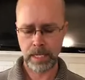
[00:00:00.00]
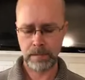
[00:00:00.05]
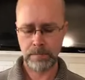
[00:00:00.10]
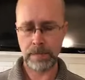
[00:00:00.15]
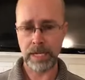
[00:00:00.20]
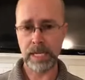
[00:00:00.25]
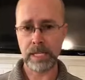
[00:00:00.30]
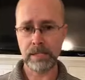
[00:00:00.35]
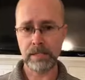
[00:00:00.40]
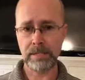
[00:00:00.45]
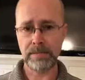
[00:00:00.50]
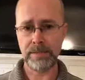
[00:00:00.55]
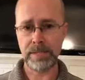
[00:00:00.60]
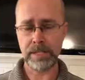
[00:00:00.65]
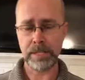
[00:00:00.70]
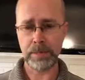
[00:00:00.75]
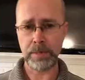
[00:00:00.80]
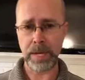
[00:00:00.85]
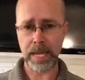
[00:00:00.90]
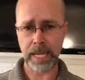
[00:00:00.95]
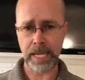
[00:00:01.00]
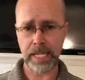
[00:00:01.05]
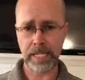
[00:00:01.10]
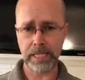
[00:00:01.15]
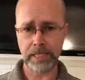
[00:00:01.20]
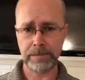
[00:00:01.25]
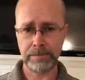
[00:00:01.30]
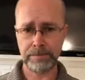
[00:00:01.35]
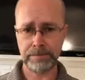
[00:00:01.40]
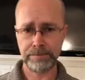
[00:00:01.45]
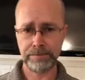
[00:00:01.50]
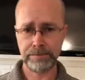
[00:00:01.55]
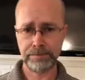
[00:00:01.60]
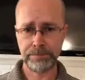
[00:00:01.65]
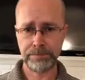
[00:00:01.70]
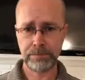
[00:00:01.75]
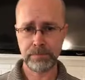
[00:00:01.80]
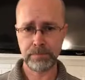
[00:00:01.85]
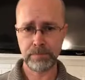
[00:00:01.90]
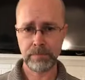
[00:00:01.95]
because of this pain.
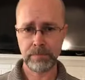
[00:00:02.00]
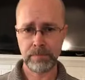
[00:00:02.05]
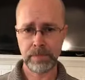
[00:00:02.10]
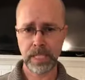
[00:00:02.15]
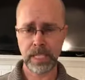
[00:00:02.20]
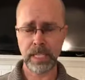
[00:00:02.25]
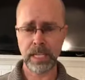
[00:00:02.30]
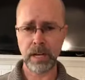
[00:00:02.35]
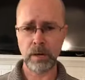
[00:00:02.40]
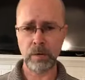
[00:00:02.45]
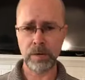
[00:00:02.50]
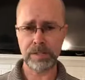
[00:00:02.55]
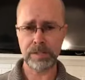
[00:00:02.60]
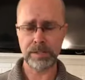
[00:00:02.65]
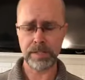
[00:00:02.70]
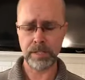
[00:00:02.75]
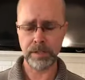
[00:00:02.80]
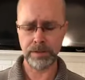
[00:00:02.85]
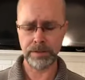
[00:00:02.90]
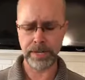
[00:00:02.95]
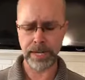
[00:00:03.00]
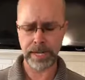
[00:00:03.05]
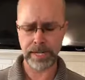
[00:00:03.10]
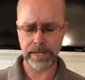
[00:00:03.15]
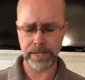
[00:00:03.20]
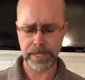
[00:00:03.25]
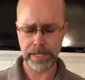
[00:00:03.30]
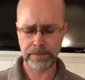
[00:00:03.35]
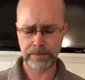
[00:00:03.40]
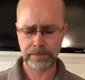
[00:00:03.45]
And God wants to heal that.